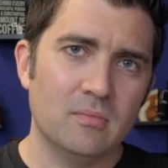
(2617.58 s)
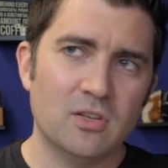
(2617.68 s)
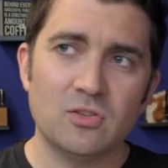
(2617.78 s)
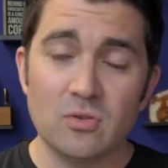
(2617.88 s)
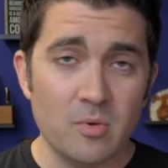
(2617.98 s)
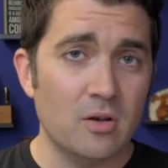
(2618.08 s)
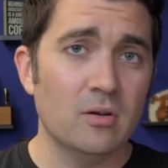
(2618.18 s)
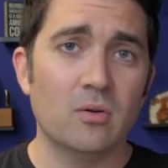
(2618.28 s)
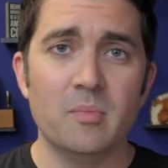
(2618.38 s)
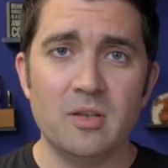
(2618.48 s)

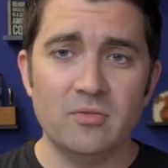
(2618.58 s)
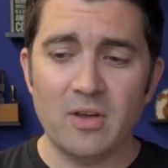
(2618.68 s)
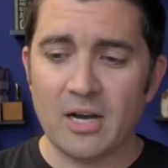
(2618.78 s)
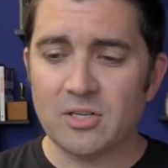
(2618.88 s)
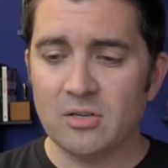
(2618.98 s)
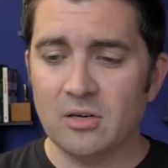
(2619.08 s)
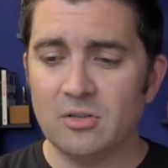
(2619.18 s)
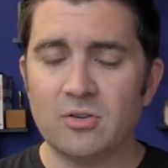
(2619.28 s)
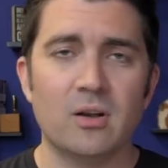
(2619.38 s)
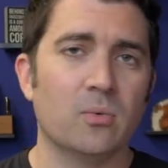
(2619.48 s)
distributor or manufacturer,
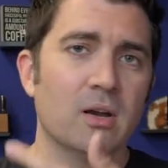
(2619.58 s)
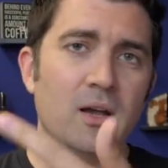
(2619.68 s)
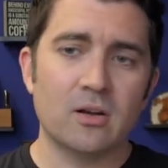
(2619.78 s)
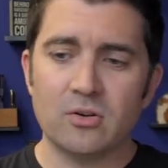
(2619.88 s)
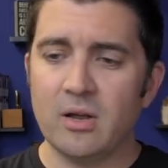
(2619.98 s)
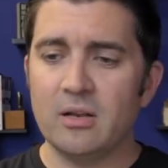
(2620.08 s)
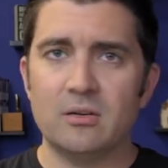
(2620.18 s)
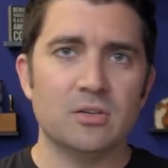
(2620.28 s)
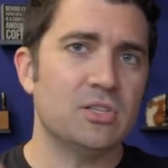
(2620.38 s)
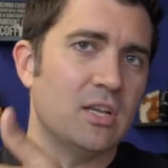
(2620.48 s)
try to work out a credit
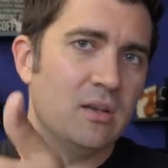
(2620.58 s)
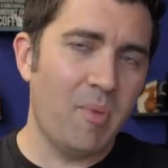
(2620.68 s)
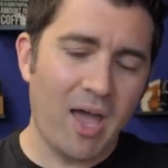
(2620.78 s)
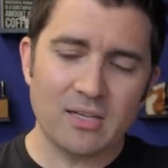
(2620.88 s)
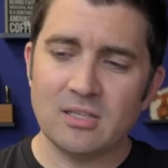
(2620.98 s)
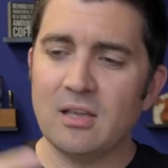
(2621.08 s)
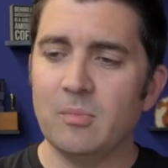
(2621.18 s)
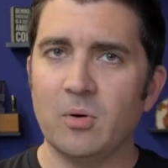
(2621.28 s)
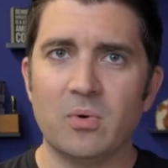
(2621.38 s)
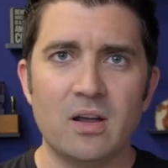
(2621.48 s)
or send it back to
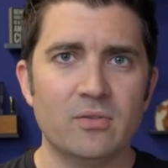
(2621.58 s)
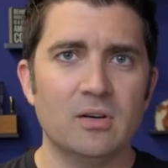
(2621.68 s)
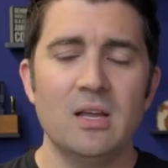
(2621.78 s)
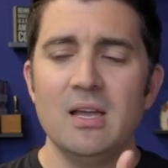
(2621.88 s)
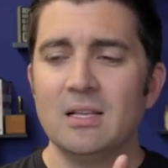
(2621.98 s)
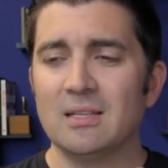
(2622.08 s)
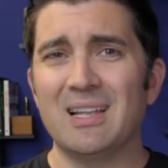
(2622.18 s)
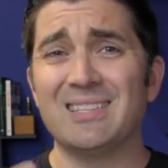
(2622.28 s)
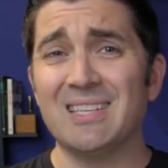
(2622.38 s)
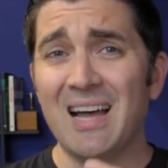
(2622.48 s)
them or whatever. It's a
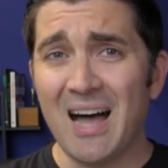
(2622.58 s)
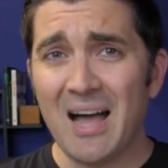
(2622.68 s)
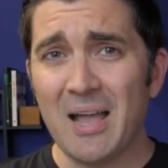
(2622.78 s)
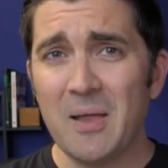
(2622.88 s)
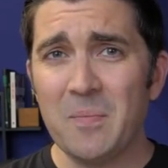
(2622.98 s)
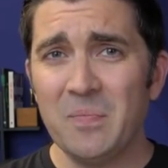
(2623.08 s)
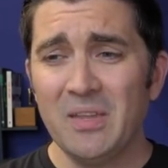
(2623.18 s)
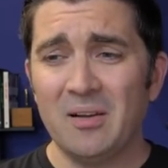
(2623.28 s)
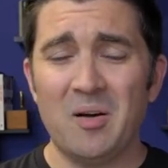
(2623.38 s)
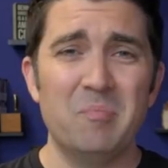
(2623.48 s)
lot of time
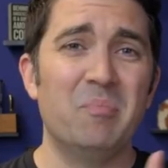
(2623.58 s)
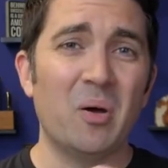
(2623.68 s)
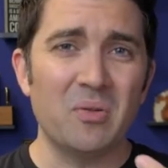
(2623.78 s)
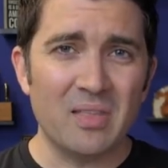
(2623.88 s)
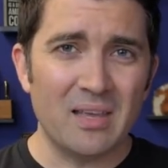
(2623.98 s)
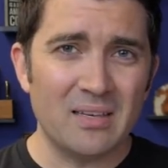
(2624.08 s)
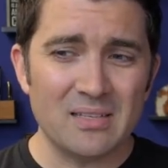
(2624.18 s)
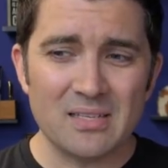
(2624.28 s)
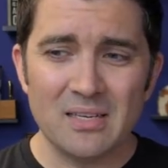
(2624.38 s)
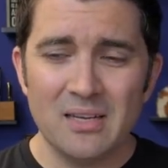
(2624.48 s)
on both
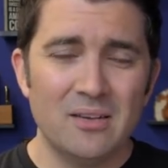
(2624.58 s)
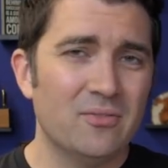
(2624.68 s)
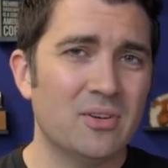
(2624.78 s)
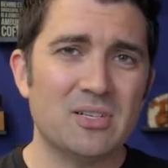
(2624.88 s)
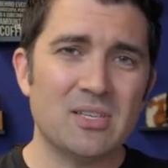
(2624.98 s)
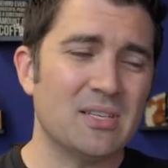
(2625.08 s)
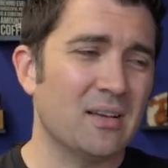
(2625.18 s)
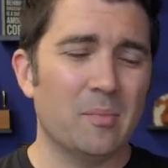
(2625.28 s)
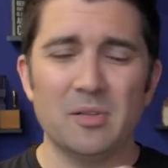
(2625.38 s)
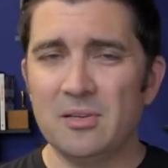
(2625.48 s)
ends for just a
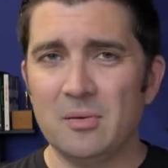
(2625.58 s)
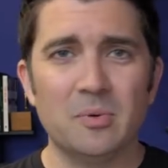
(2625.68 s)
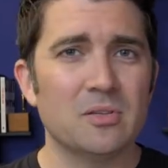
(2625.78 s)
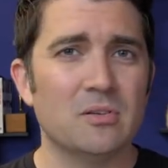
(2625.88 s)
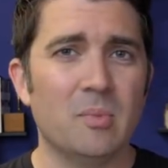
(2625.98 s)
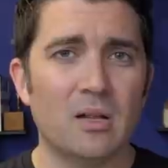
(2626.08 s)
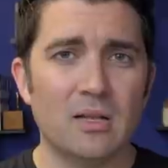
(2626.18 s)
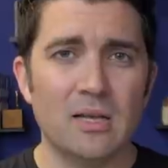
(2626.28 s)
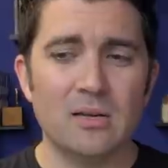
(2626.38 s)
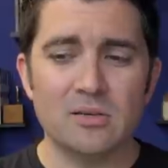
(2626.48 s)
couple of notebooks or a
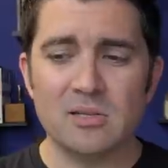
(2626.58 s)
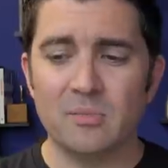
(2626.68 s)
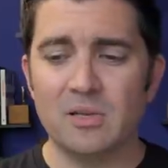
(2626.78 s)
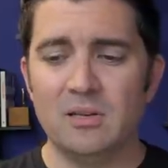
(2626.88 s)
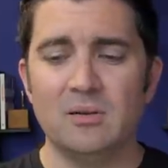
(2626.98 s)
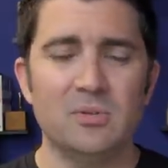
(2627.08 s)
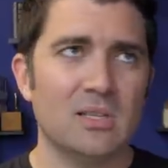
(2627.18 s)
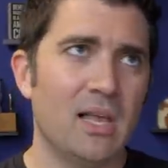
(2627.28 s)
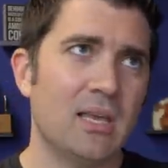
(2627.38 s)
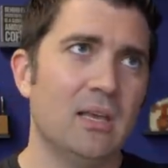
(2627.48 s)
bottle of ink or something. And it was
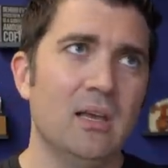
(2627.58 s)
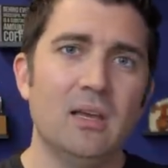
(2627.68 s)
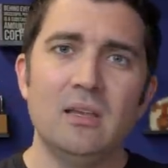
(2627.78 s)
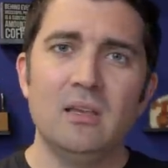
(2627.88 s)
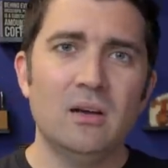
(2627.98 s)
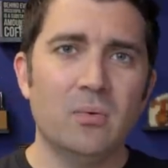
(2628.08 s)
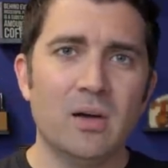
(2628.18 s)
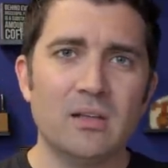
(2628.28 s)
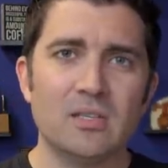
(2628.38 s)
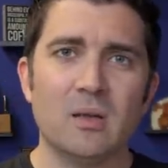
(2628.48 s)
like, you know
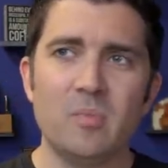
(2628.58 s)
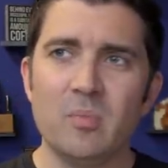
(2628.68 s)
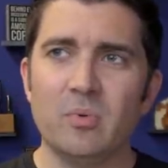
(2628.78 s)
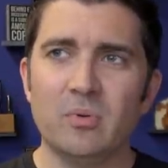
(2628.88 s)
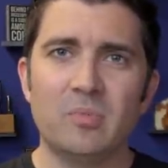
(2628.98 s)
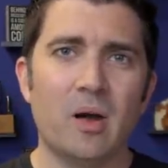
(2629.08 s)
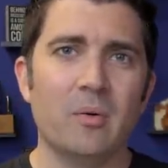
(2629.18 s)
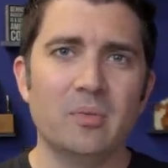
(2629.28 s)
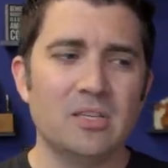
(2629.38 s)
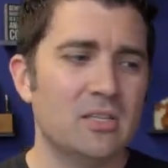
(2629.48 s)
what, some people would
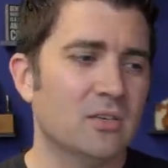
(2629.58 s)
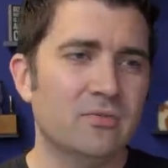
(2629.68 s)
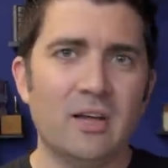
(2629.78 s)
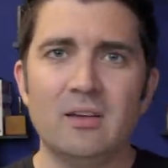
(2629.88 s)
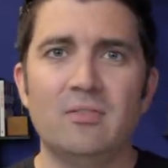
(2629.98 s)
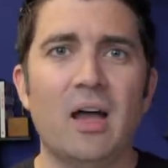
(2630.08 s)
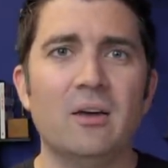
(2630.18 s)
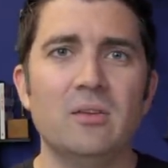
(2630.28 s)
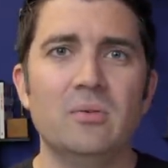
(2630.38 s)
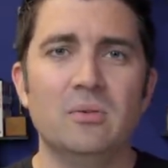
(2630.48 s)
probably still find
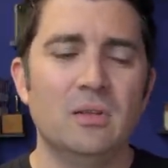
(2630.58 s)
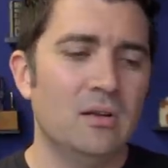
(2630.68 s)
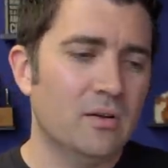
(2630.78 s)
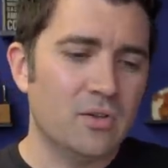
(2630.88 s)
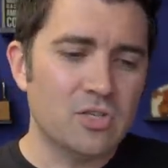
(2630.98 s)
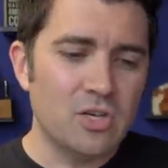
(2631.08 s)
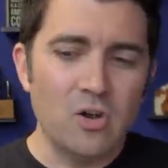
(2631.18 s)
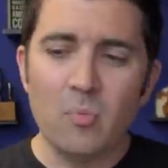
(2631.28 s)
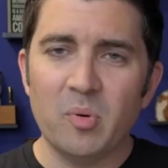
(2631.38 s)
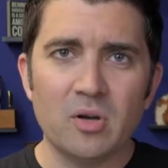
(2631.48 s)
value. You know, if there's a
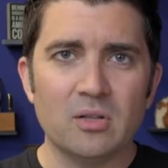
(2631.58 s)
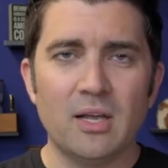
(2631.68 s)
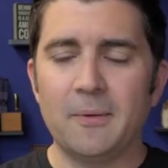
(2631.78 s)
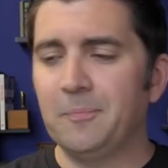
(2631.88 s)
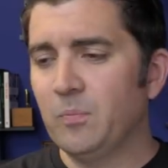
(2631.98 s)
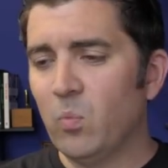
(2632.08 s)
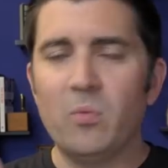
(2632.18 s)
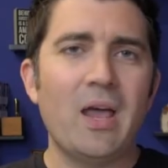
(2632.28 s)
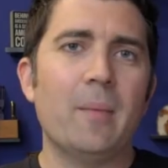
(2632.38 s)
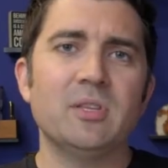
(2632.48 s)
notebook, like what
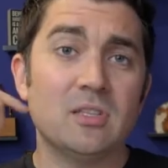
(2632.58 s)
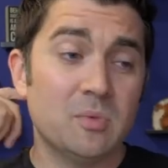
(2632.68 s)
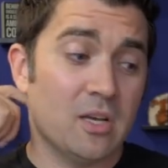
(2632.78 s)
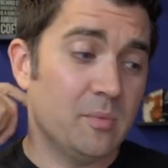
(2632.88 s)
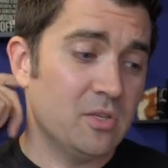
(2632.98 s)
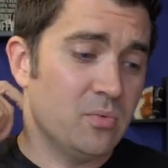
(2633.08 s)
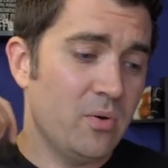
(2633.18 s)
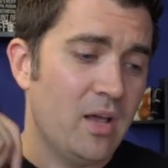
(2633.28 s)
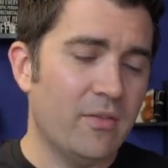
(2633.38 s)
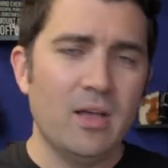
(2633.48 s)
would happen sometimes is we
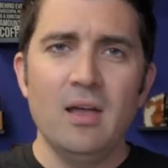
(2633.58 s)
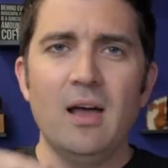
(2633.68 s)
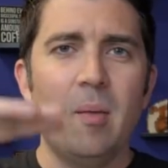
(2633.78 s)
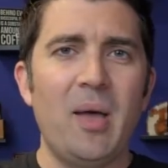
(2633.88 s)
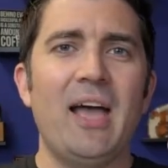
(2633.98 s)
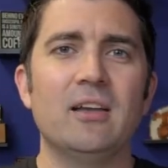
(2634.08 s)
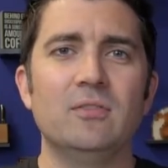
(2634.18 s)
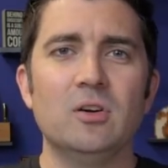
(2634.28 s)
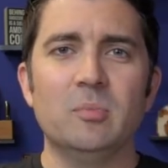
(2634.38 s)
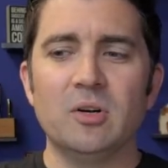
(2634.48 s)
would have a pack
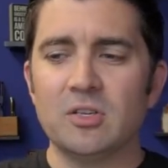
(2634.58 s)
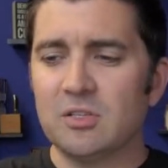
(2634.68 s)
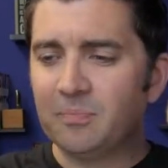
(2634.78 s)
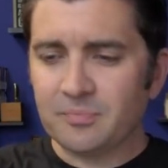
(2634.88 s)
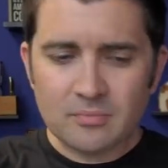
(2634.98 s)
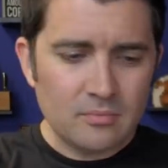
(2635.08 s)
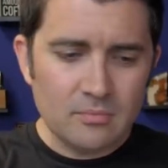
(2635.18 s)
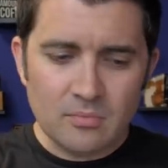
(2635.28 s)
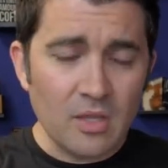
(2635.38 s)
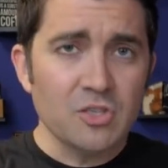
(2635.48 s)
of notebooks
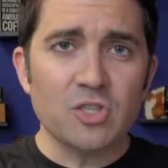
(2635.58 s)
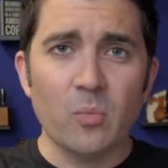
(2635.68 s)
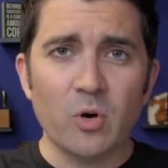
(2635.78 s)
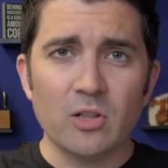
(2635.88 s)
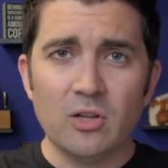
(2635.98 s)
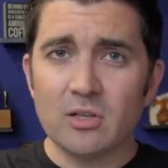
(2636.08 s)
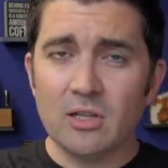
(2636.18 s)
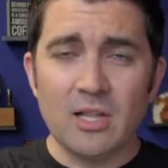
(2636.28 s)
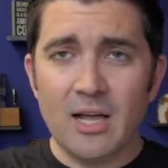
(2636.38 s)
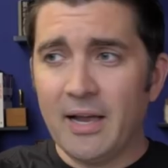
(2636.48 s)
somewhere along
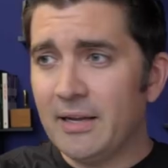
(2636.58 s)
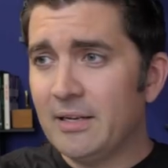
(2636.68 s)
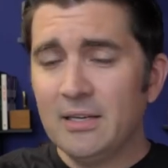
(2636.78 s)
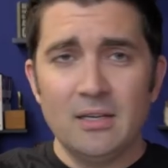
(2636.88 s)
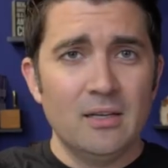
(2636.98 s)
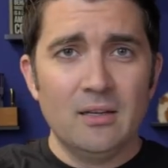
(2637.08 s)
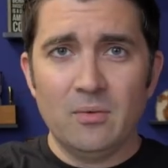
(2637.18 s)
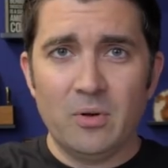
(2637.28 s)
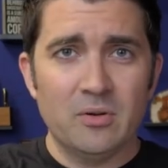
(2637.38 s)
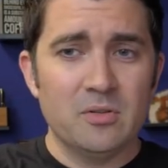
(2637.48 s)
the line,
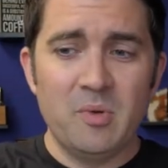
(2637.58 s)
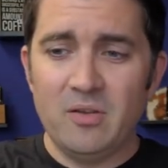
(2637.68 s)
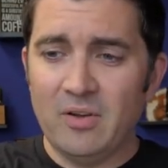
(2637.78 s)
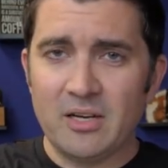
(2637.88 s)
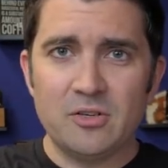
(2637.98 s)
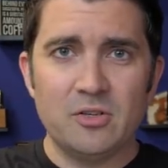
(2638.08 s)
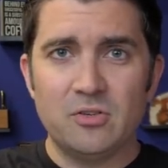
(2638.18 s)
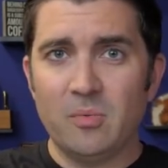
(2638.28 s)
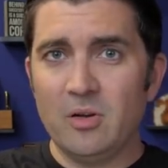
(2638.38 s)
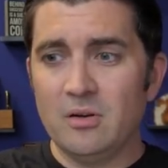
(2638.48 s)
whether it was manufacturer,
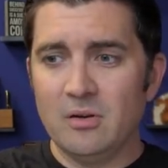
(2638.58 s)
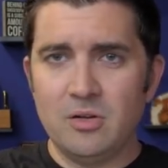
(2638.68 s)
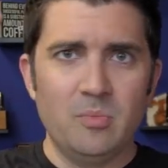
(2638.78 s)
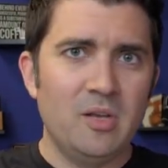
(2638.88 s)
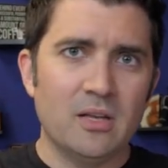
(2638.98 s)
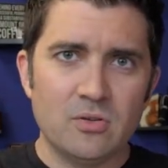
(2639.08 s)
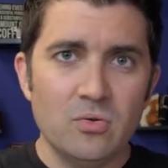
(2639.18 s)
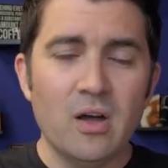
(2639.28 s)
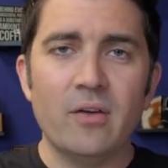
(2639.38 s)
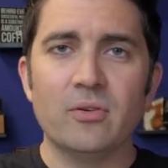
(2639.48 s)
distributor, U P S,
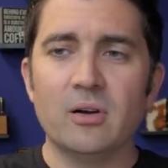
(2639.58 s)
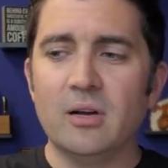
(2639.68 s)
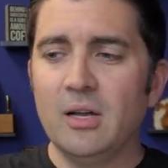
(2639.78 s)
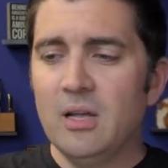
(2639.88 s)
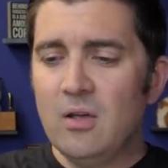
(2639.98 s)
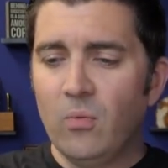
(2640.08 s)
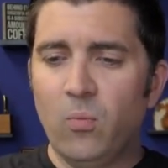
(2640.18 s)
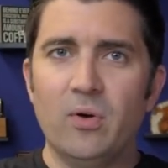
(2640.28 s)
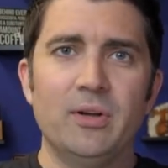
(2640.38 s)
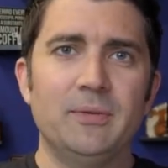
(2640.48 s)
whoever
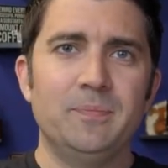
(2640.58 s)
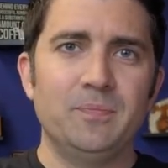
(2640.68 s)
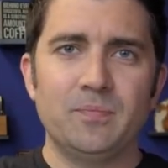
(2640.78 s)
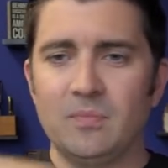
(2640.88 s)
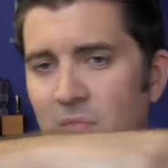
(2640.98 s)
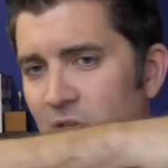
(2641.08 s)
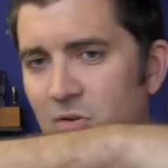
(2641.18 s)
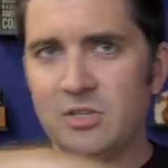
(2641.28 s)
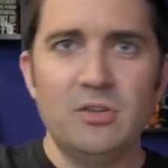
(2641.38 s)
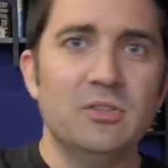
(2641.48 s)
would use a